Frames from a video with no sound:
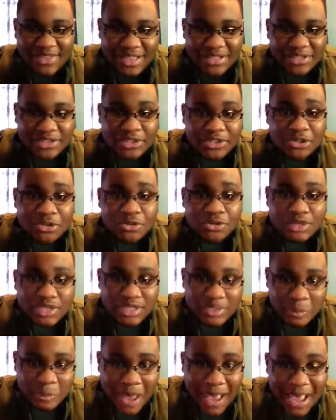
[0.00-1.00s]
That's to the
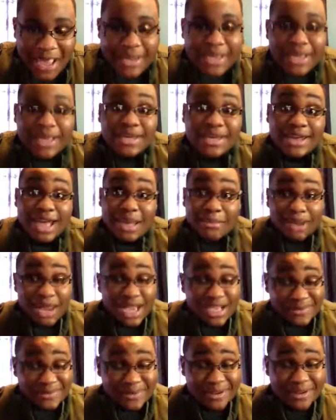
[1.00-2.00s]

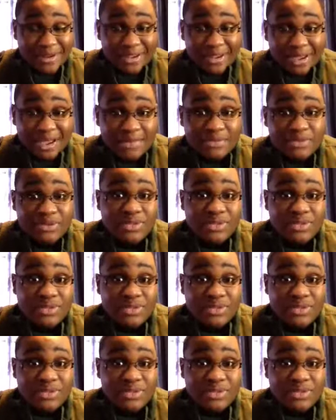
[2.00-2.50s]
spot.blogspot.com.